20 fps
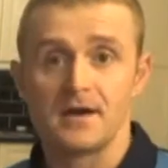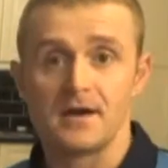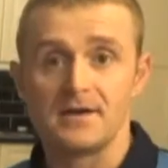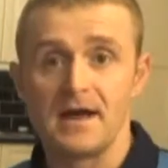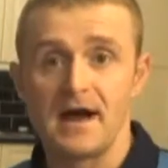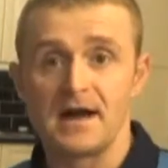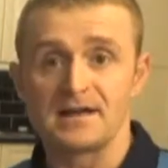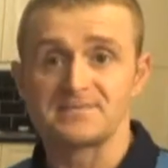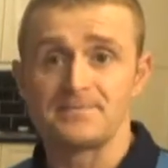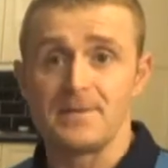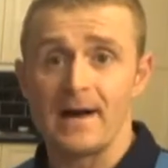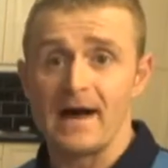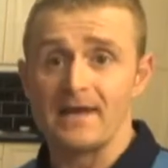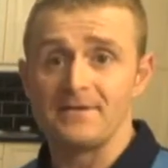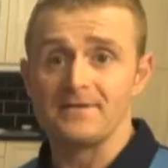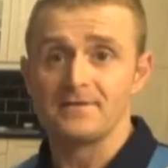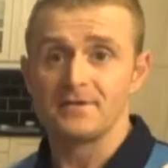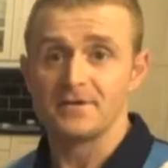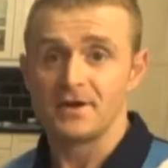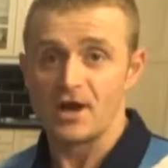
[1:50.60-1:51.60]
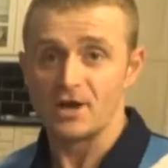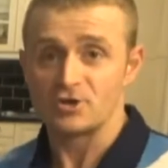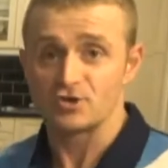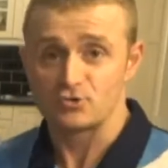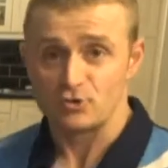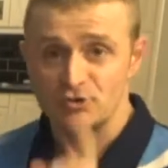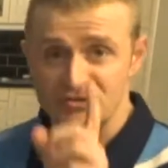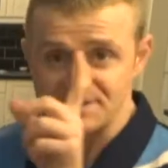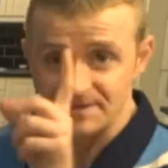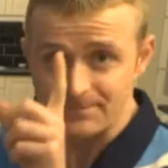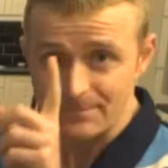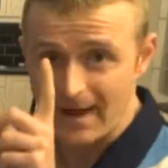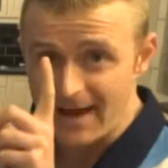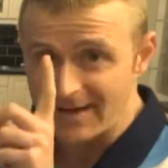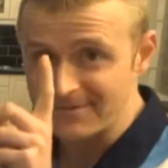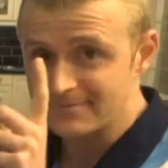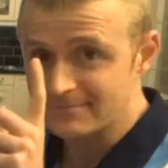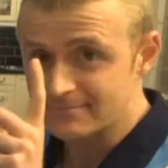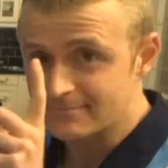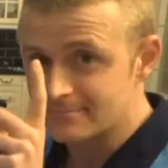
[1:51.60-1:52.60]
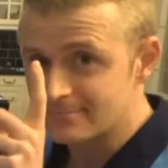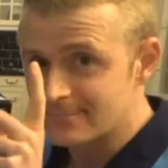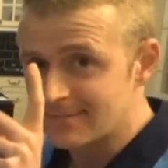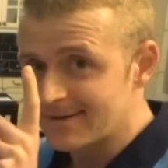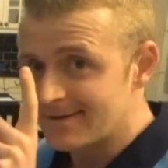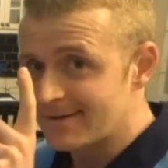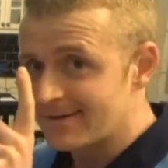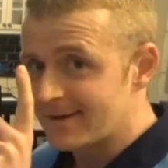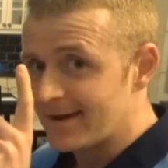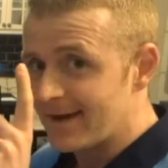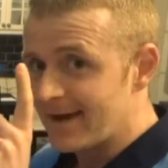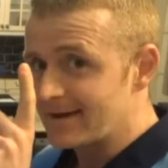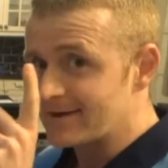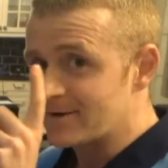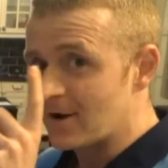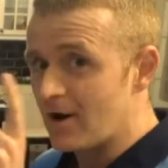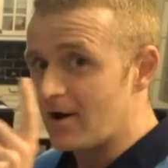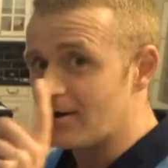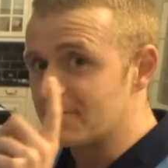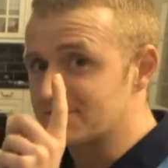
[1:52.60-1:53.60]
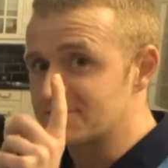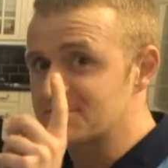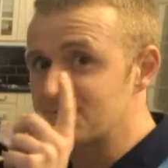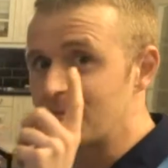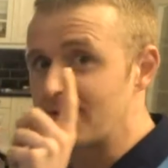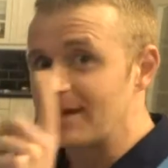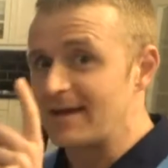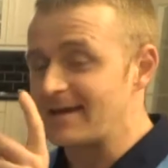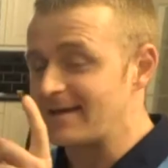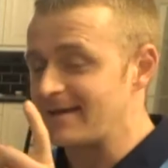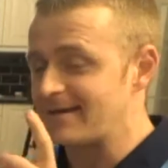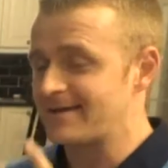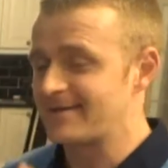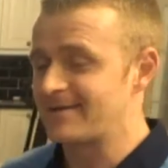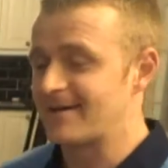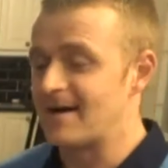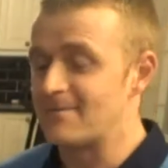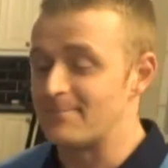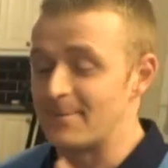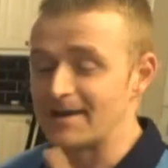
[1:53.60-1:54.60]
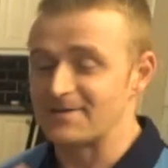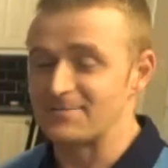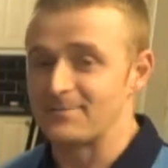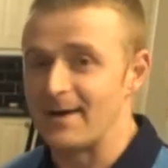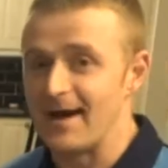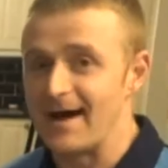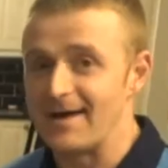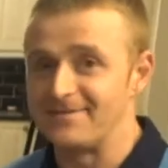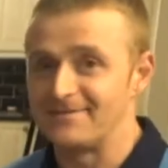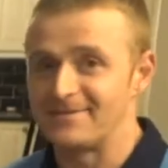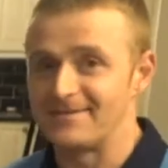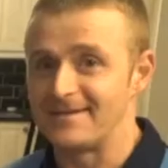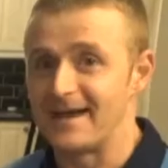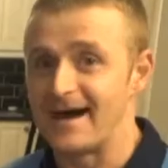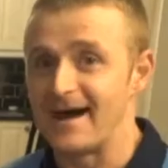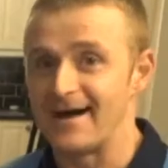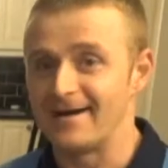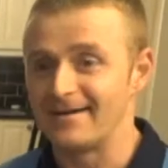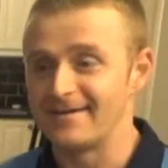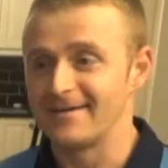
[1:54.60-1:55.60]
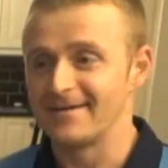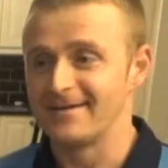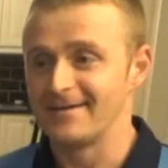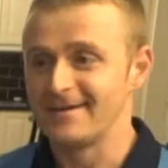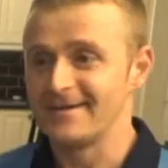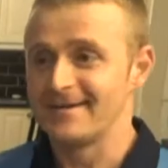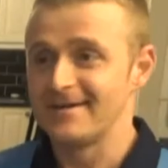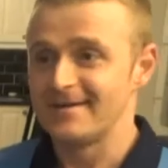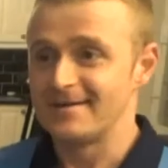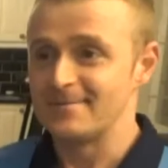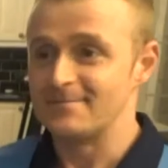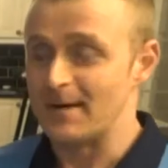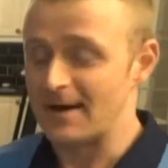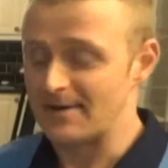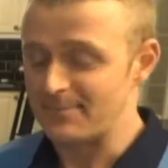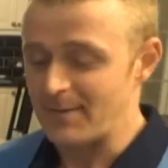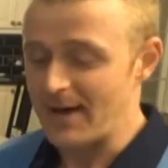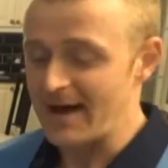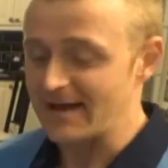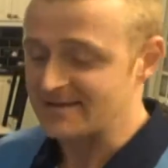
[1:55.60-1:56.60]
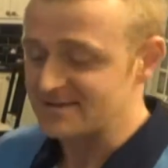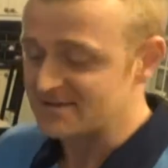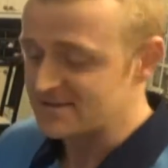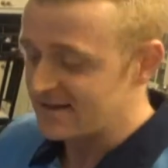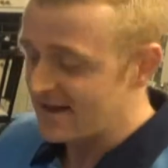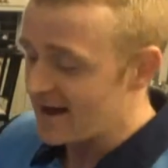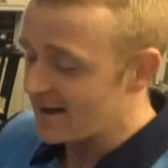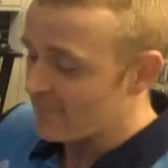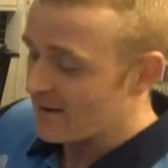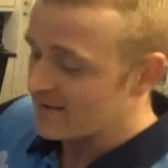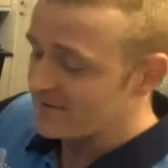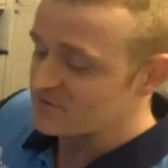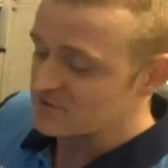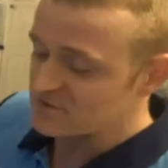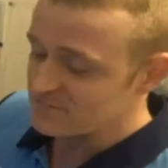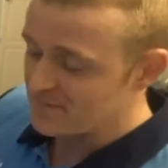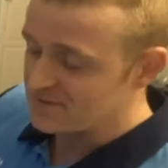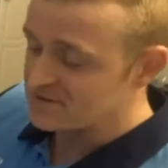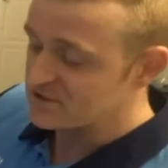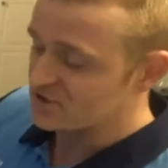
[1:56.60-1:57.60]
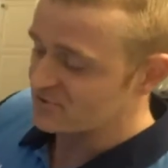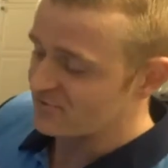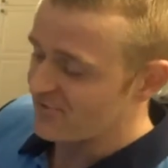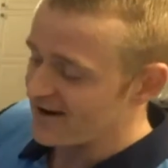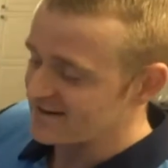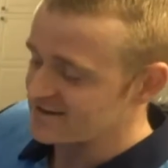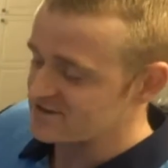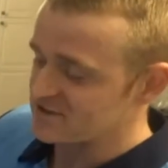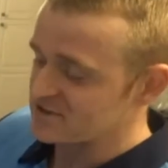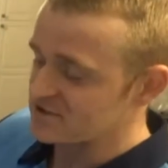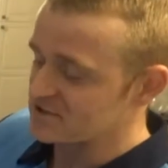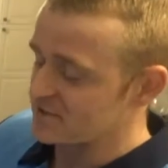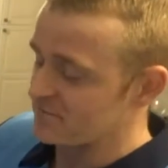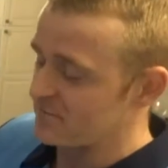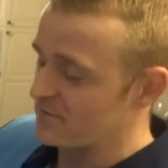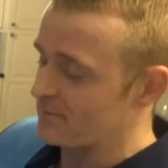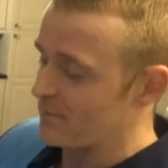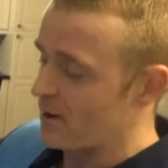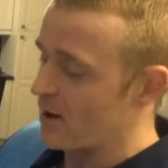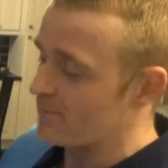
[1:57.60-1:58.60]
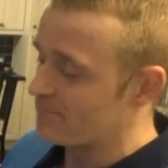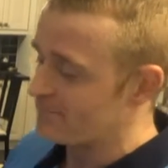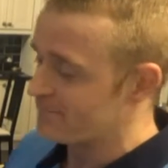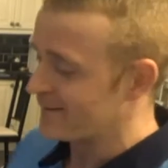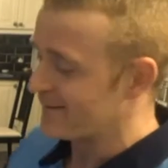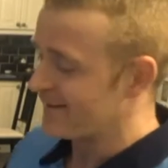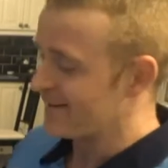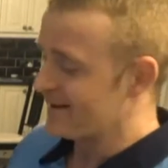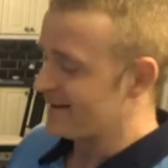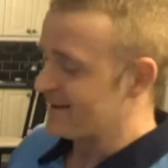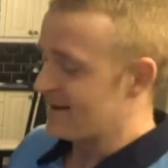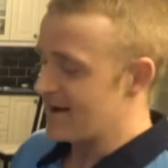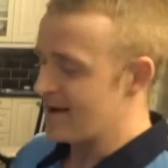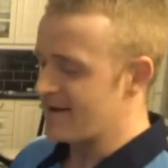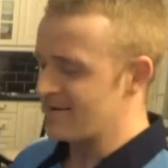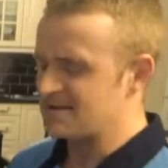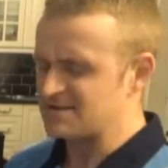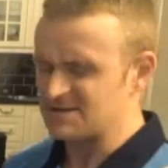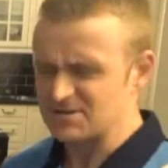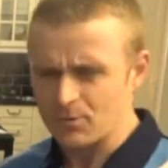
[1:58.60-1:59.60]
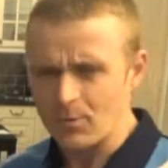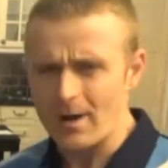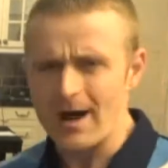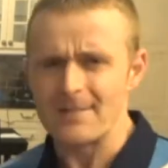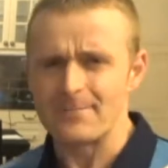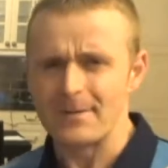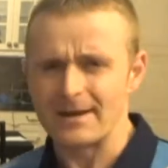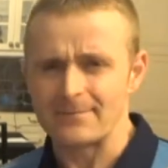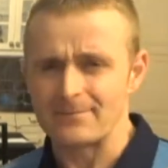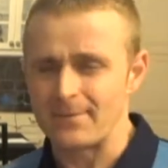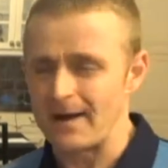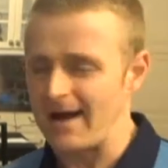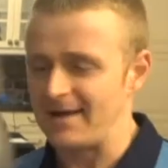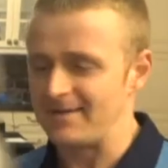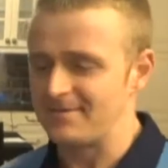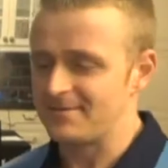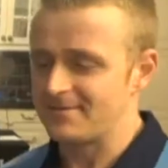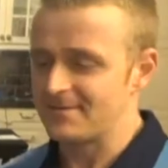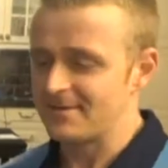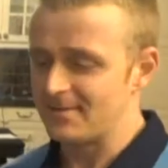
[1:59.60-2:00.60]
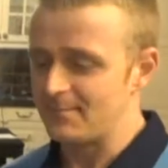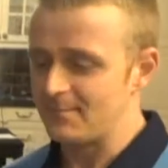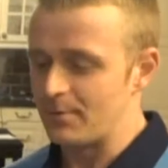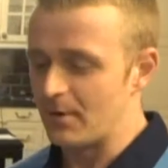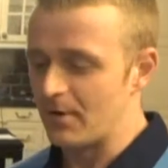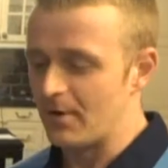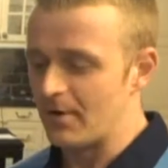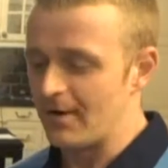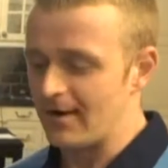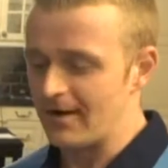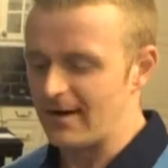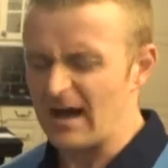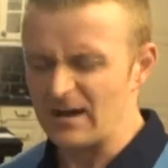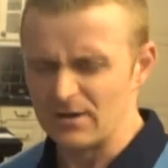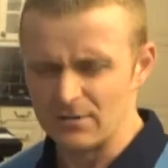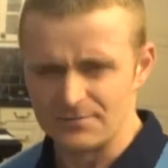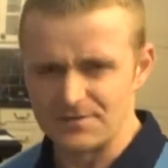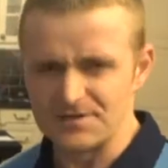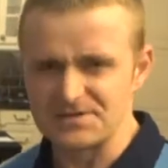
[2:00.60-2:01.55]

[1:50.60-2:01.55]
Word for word: a nice pan, a trusty pan. It can't be a bad pan. Nah. Bad pans are like where they've just been scratched and stuff at the bottom. Uh, this is quite a big pan, but I love